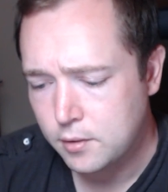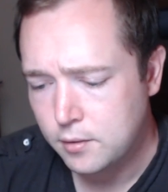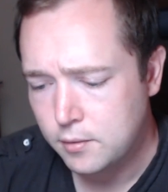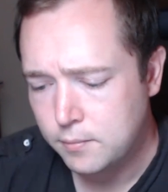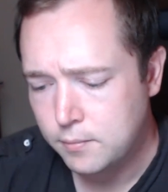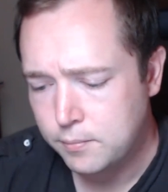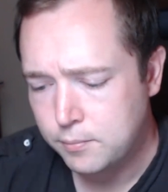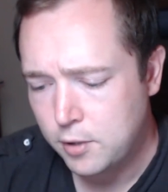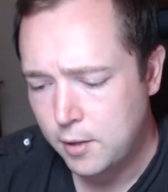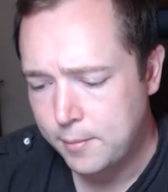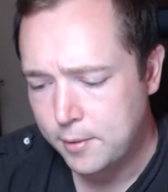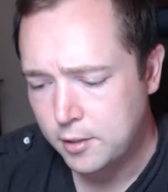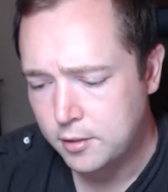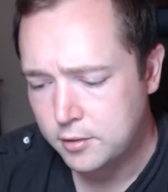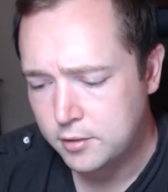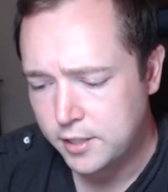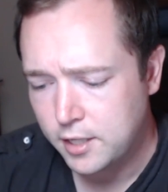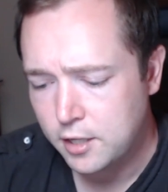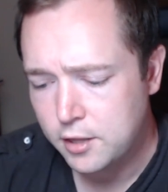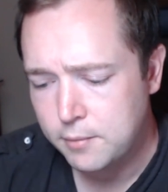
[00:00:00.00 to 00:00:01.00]

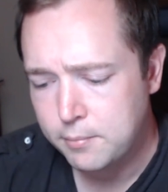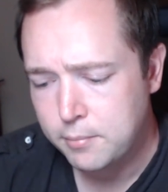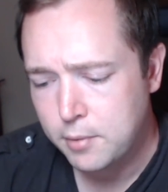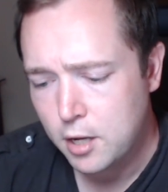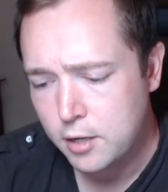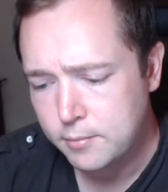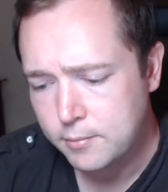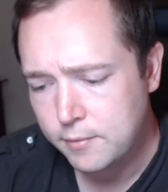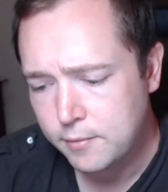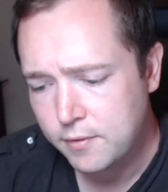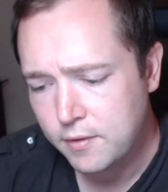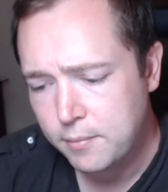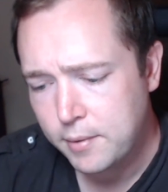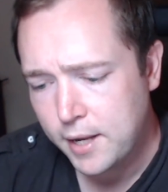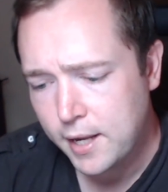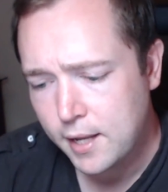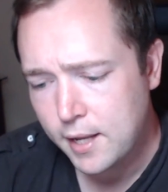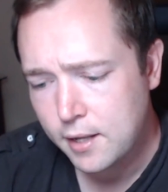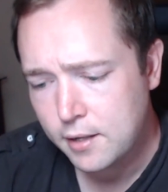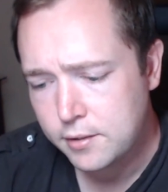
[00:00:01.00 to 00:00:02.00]
primarily on the bottom of the
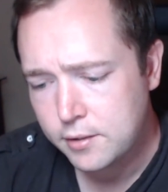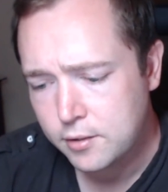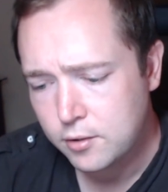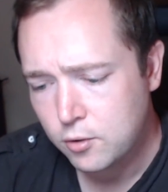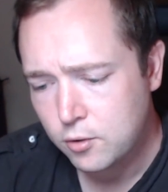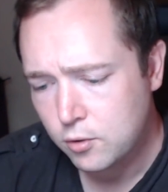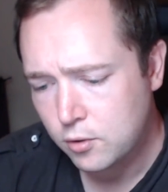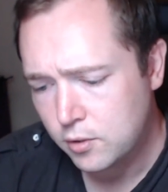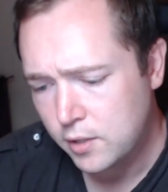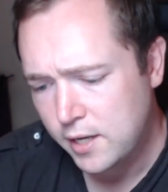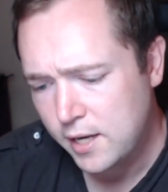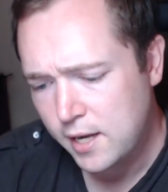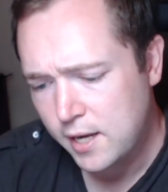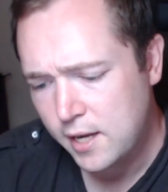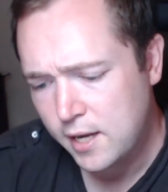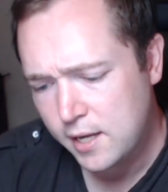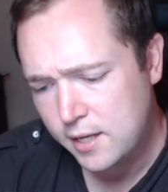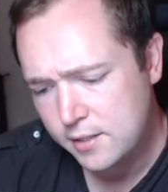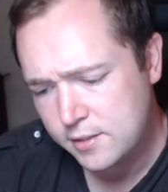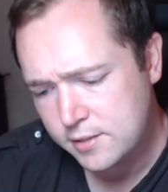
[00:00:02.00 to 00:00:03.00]
band, or
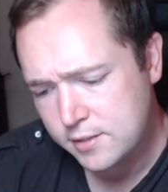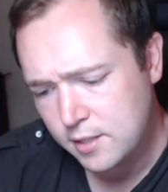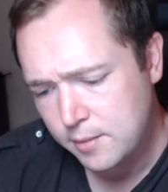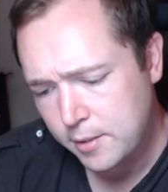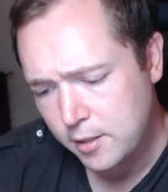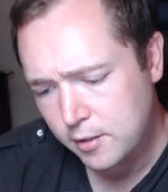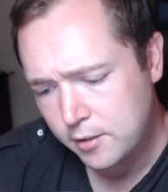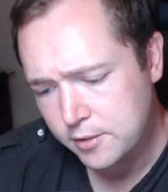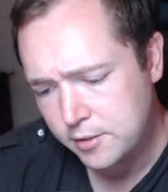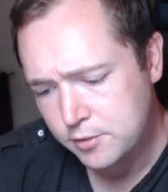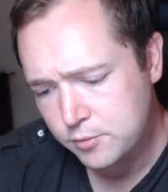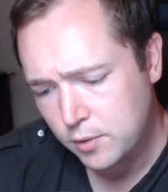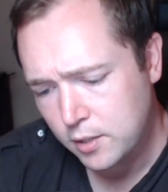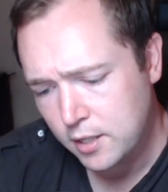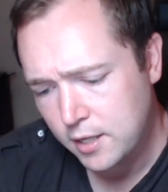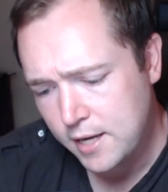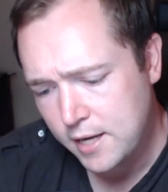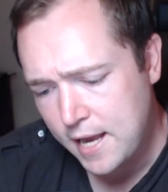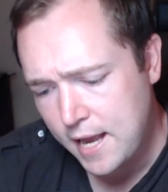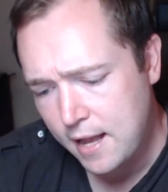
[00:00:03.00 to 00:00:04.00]
in some areas where
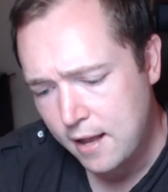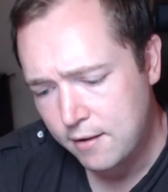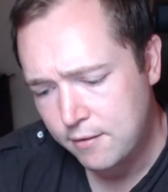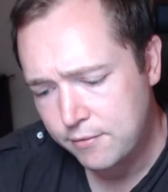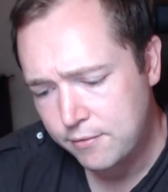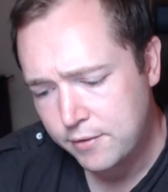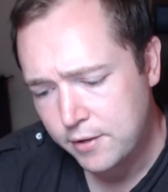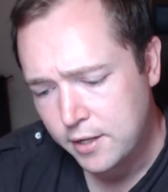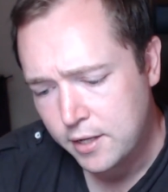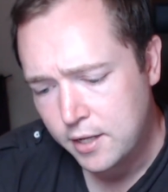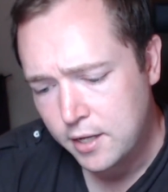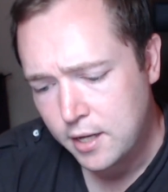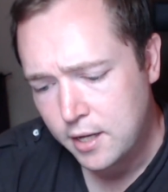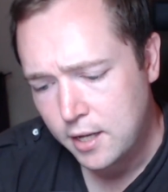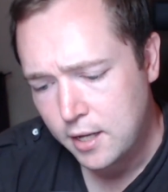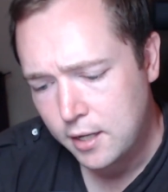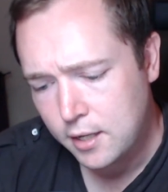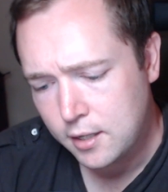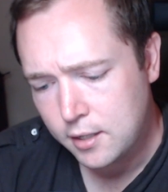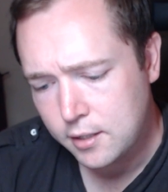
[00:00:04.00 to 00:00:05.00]
I have
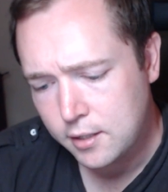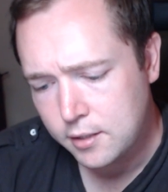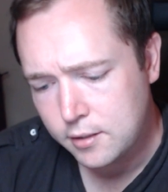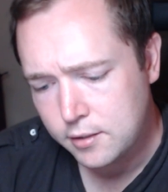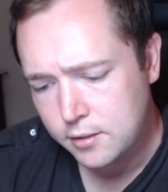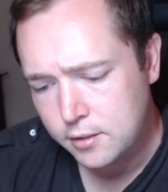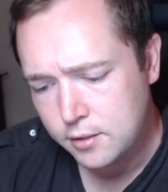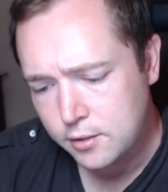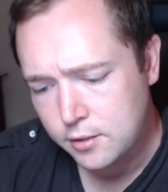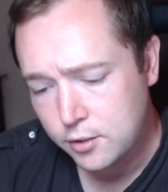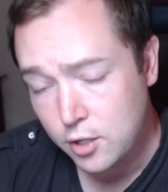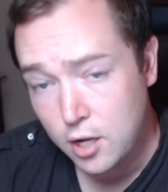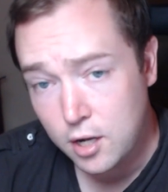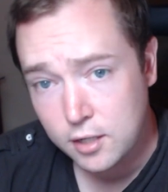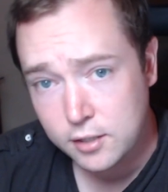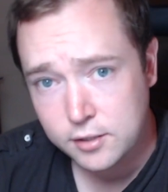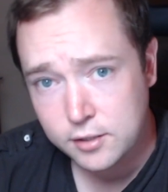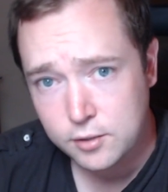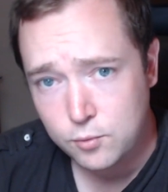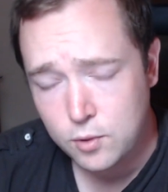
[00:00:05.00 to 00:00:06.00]

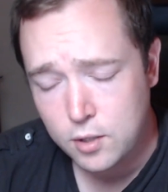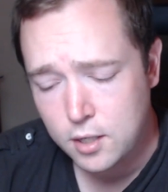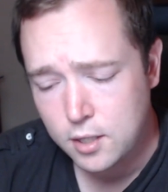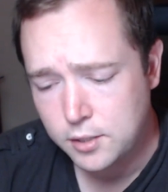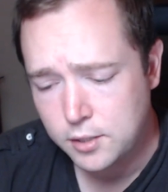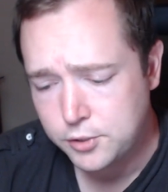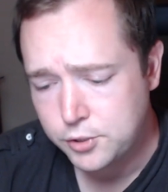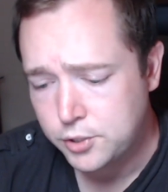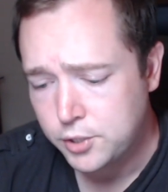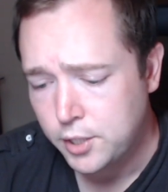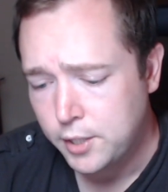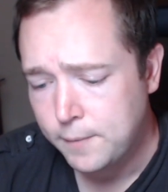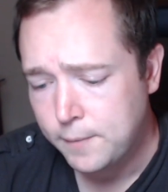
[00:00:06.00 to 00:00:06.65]
knocked the watch.